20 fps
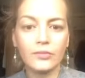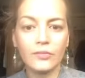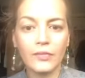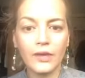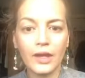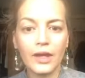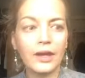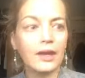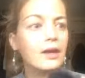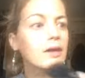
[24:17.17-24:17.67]

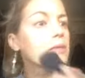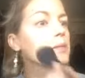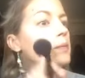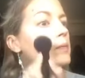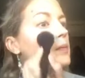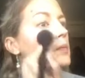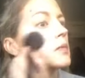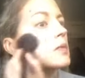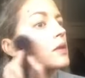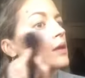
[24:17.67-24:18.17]
Okay,
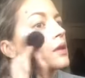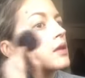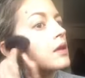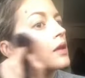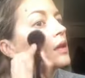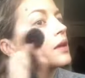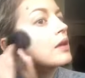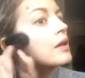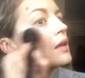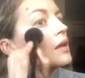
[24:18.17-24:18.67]

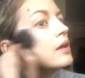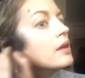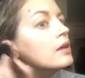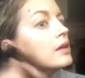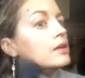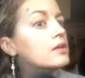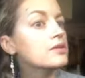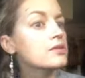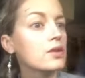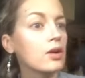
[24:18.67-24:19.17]

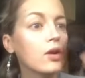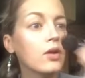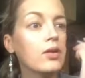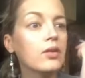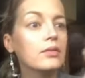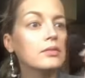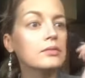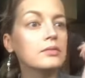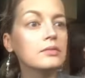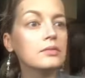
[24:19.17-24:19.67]
so
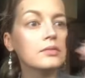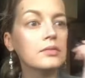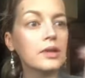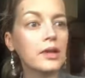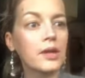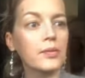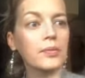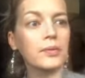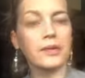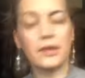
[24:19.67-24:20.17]
when I
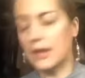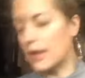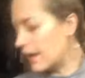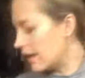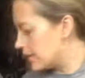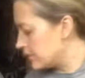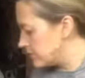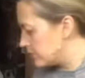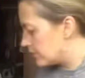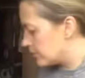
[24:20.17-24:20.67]
put
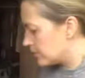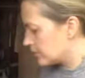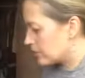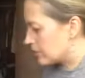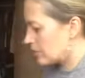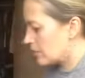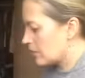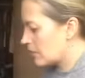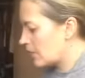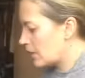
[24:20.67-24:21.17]
that,
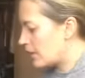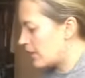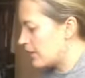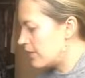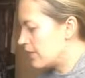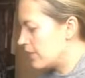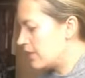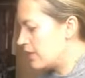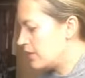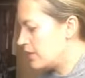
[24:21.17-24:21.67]
I
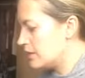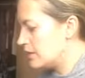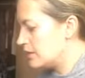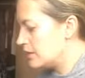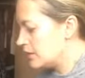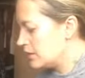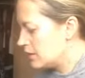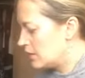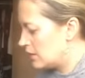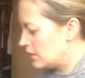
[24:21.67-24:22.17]
then
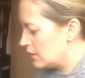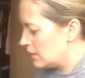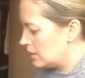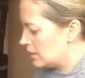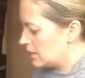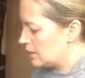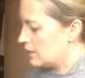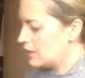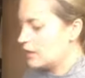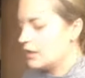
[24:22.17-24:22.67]

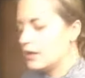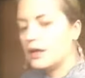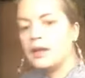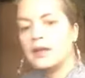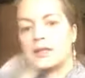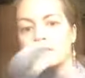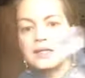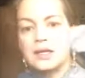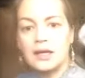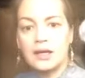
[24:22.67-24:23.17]

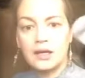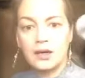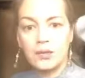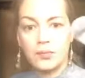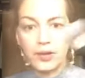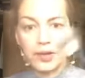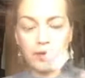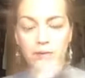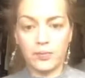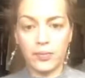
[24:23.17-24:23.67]
take a
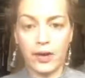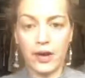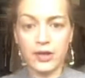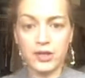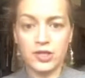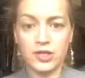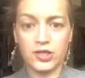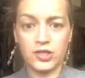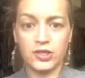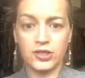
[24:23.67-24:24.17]
bigger
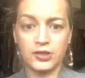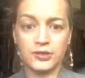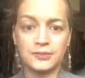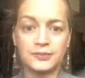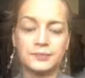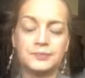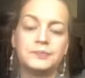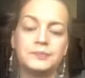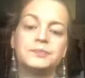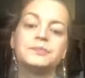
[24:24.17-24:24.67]
brush
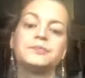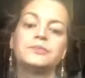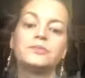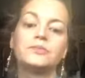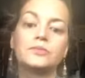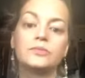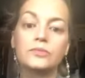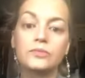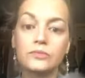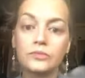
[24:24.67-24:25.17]

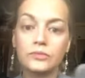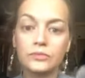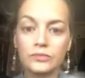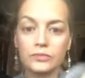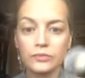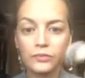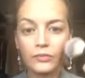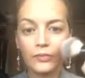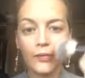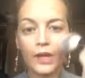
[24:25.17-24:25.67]

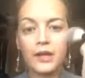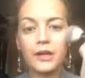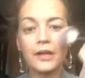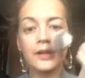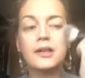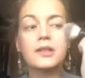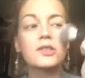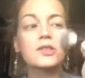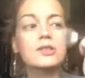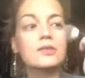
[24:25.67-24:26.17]
and then
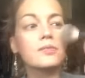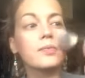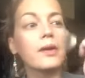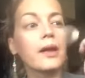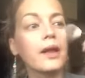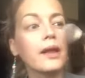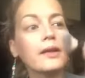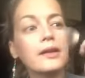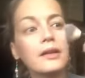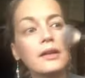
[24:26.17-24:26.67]
I just
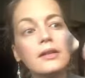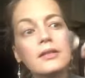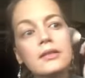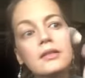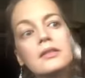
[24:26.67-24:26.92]
blend it